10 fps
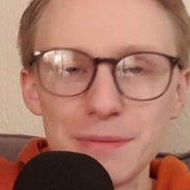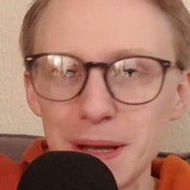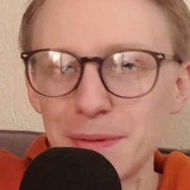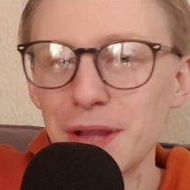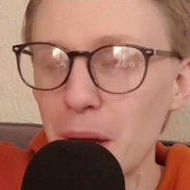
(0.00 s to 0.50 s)
The
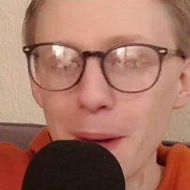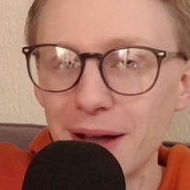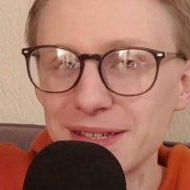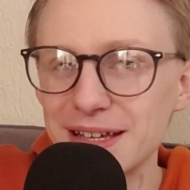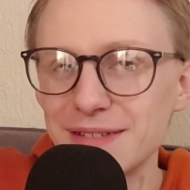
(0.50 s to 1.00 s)
people know
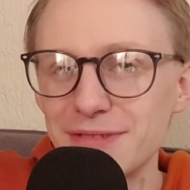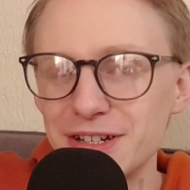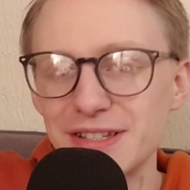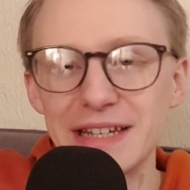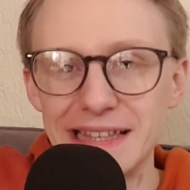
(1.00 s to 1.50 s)
about it, we
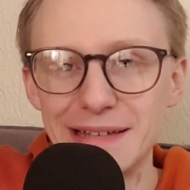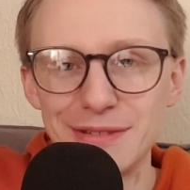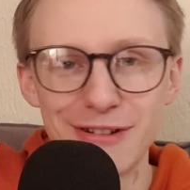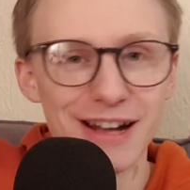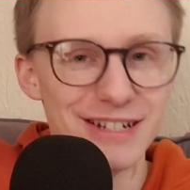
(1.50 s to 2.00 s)
just need them
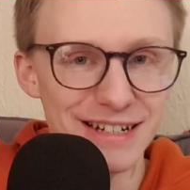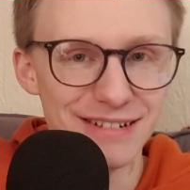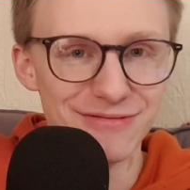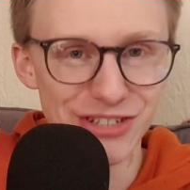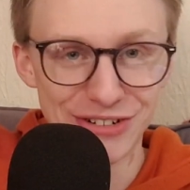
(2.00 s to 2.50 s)
to
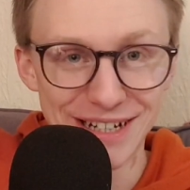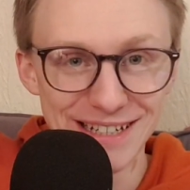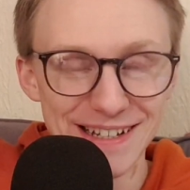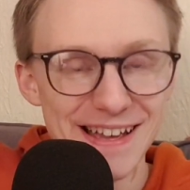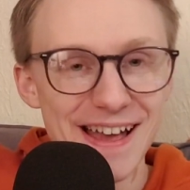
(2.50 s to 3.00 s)
actually do it.